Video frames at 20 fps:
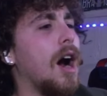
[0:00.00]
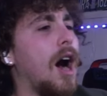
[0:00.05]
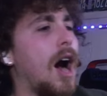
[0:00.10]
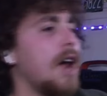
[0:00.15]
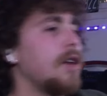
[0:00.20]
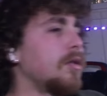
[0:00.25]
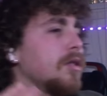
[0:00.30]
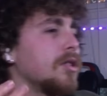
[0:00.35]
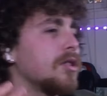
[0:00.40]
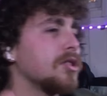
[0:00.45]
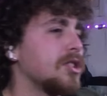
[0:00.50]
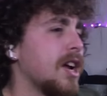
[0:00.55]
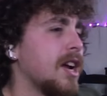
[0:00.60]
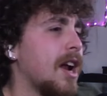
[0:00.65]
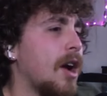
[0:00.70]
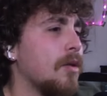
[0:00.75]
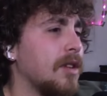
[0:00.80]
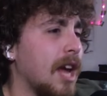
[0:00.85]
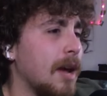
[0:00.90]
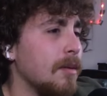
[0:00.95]
I don't understand
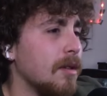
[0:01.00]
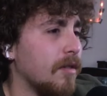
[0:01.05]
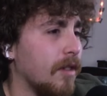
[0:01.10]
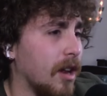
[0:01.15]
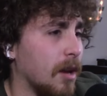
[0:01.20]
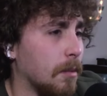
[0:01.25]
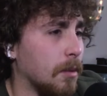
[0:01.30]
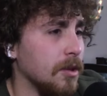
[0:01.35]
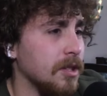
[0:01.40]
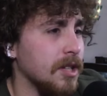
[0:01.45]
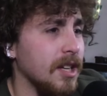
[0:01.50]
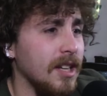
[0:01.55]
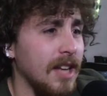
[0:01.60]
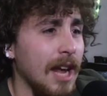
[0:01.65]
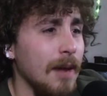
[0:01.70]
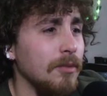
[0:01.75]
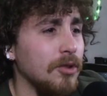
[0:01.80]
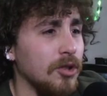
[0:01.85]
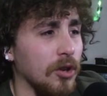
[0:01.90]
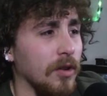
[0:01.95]
how game developers and
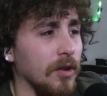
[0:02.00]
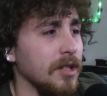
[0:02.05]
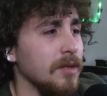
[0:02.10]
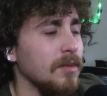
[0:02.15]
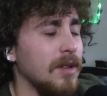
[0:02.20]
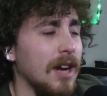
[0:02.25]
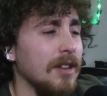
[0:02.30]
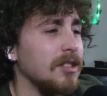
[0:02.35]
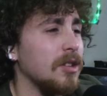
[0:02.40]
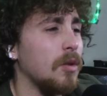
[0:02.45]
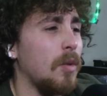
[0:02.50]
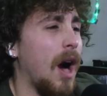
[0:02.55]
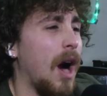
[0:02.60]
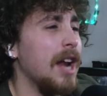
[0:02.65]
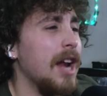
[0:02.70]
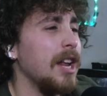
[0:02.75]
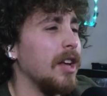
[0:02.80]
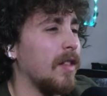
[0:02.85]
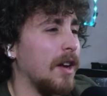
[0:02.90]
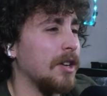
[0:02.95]
game journalism got so
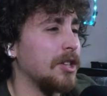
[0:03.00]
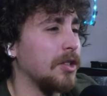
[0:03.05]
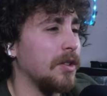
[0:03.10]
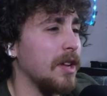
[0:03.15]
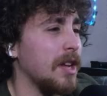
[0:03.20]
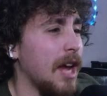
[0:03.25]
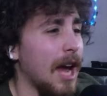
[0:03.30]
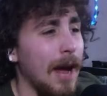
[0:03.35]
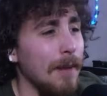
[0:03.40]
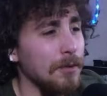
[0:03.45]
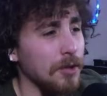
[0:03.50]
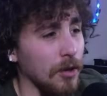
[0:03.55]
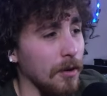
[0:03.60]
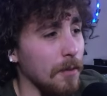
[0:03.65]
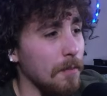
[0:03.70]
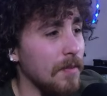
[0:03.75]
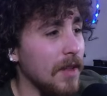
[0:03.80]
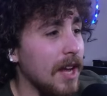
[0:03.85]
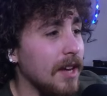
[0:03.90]
ideologically captured.